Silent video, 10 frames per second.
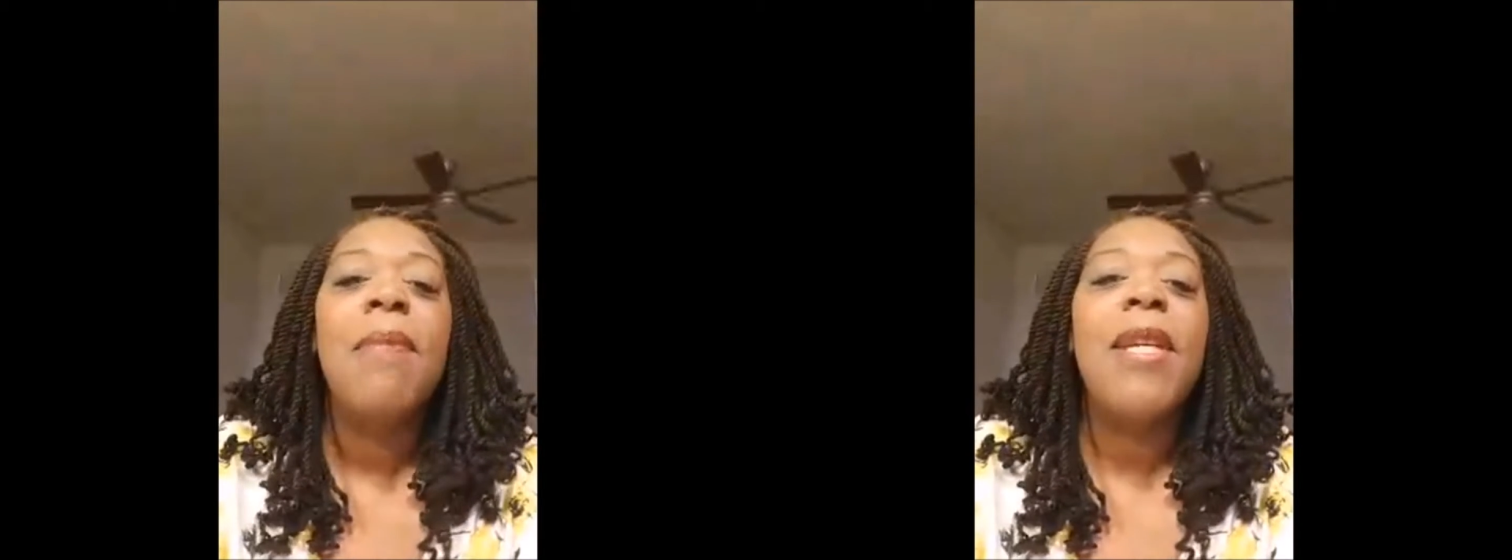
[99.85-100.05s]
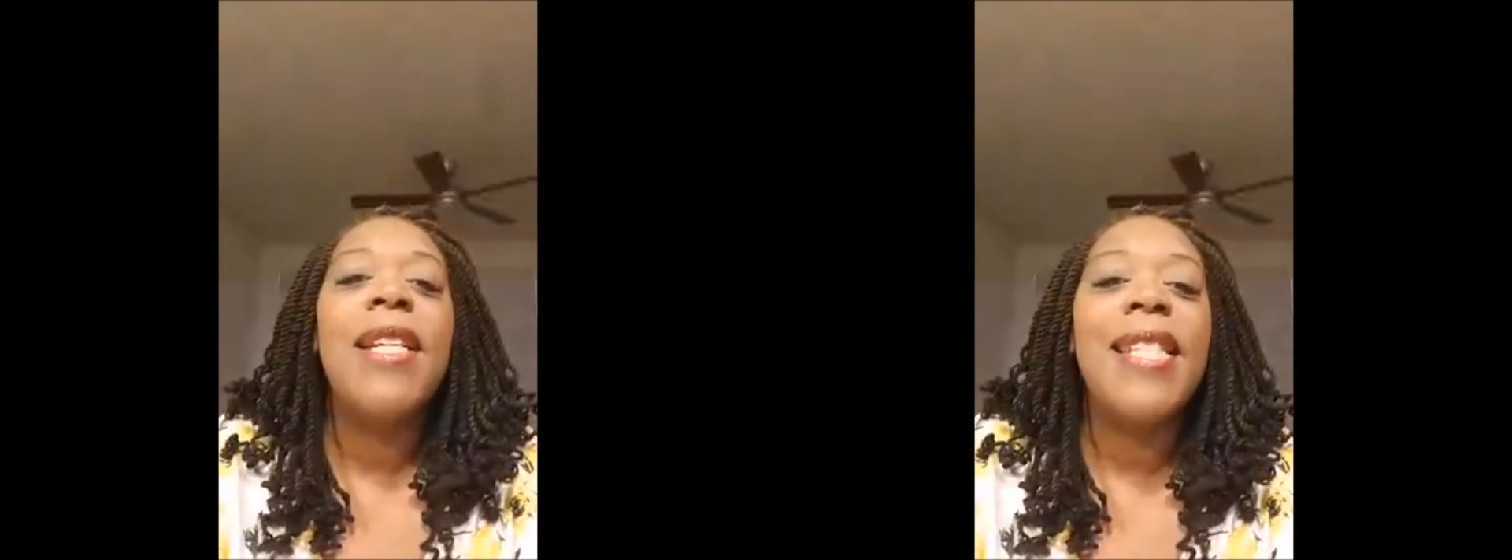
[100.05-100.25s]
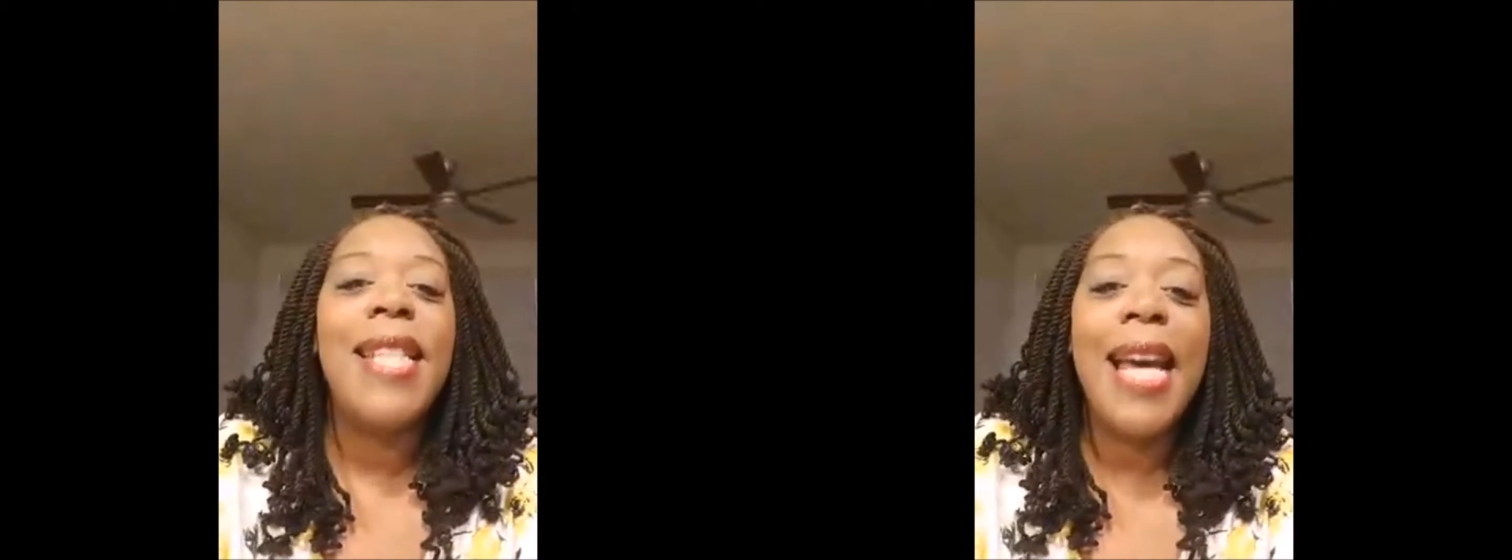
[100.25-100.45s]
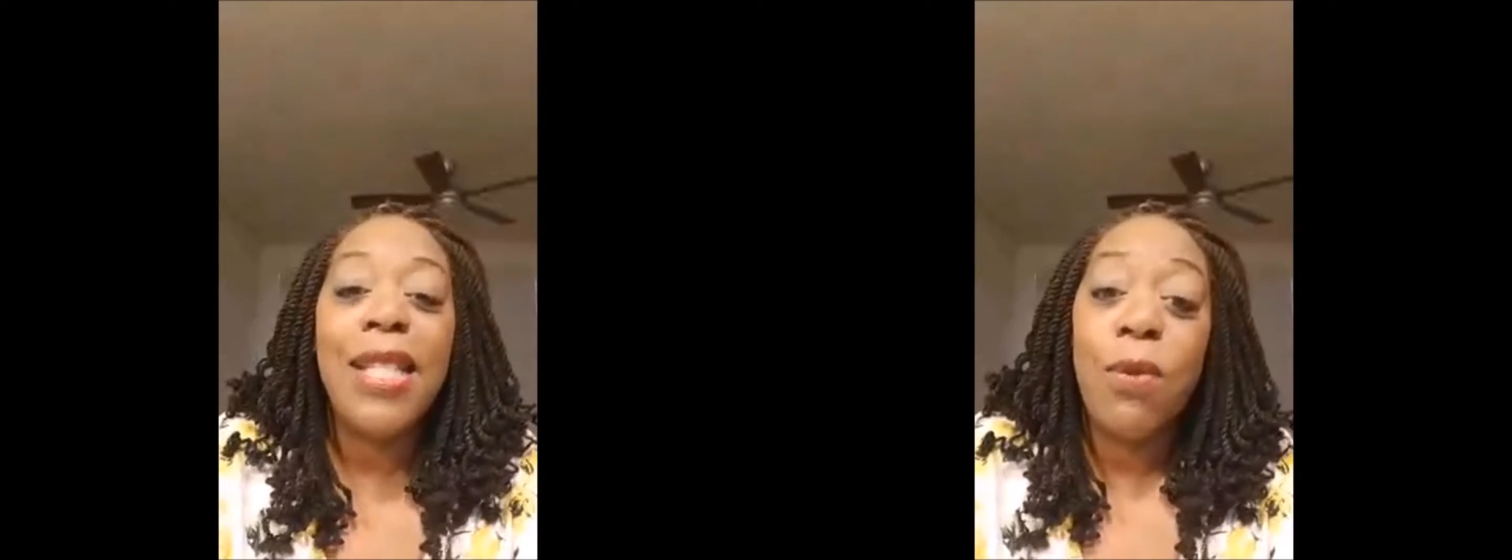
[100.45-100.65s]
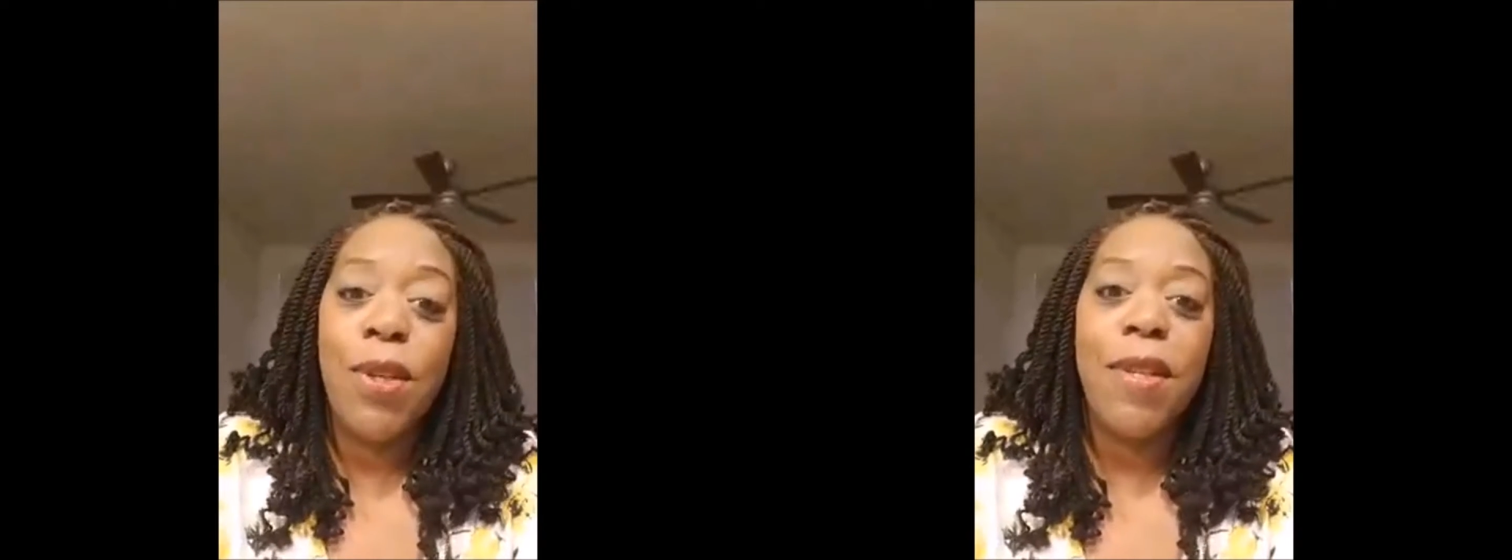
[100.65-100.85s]
because
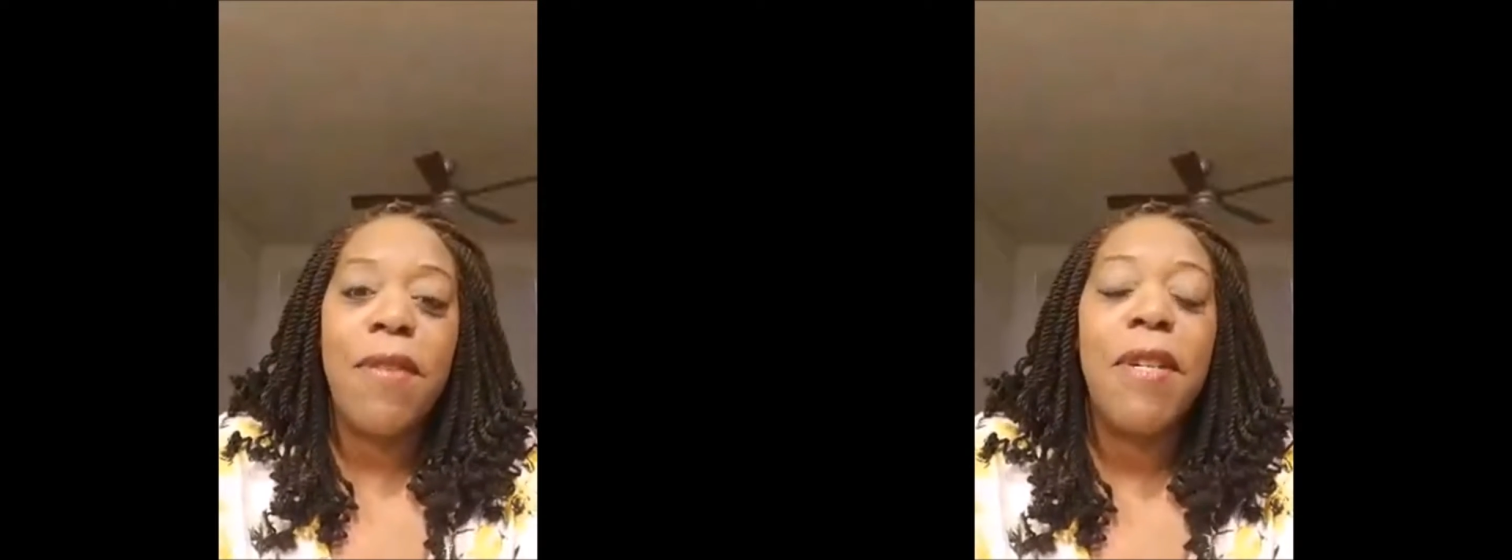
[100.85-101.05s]
that's where the